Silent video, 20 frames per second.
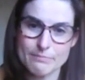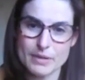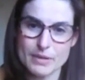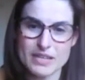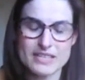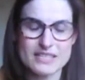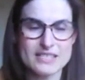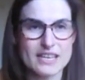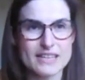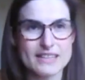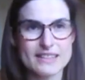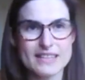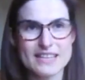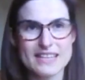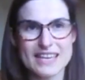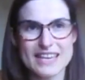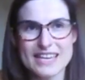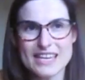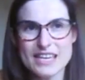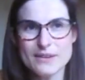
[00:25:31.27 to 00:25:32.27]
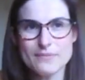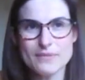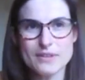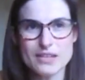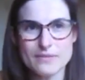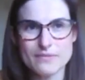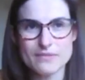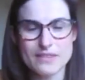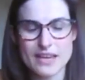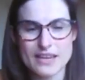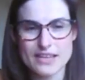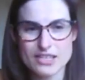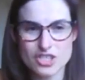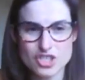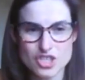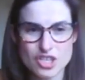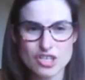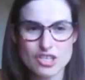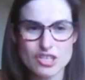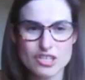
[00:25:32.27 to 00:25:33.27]
because I think even if they
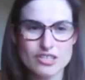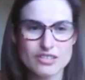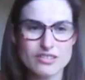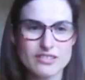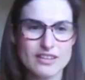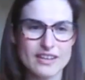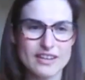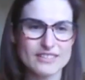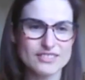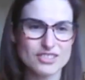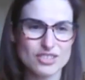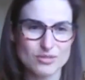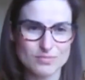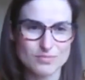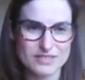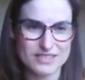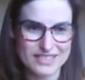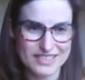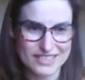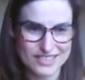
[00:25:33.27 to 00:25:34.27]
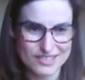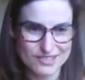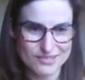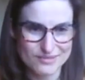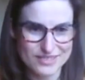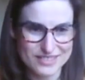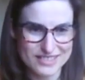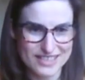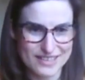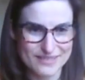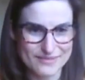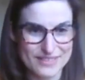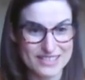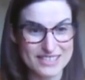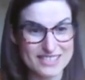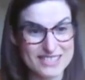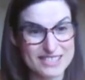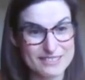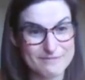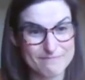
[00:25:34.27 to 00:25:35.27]
do adopt a digital
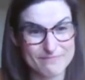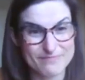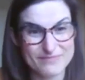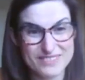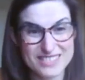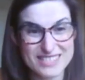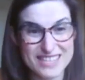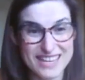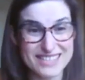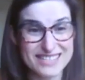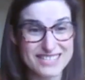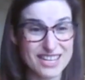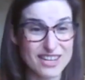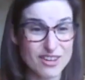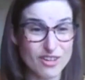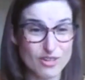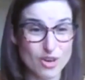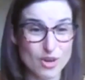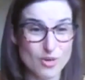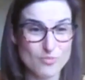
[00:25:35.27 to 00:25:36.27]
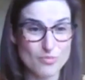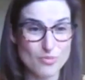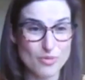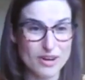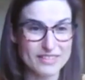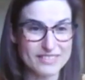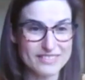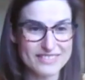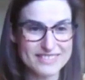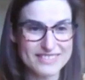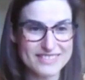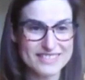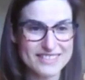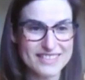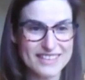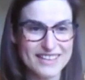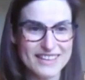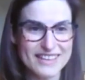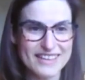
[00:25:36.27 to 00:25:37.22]
service, say to log on once,